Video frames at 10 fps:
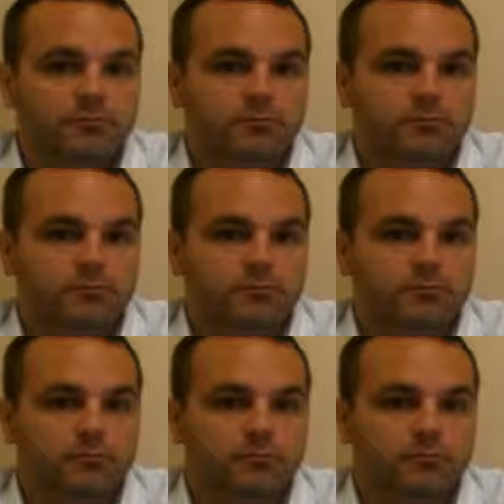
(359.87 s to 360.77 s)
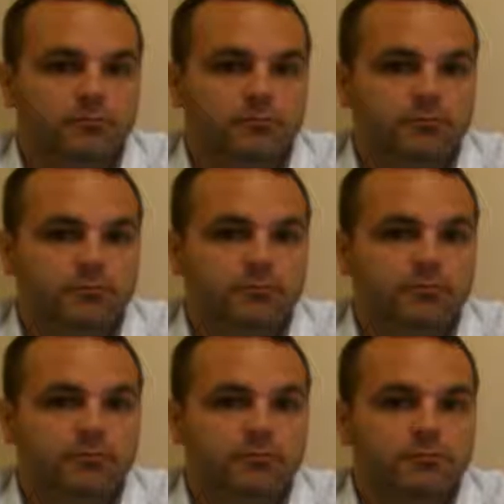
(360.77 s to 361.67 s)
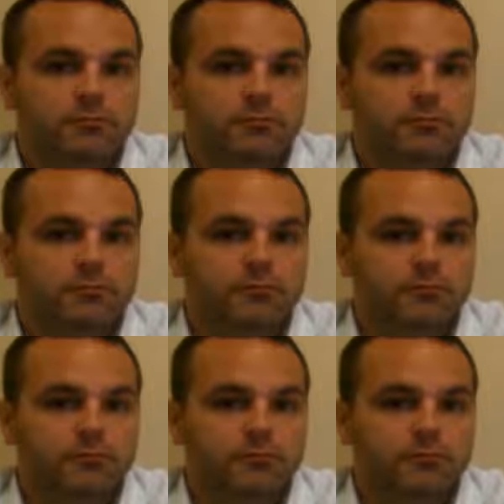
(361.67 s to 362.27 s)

The person shown says nothing.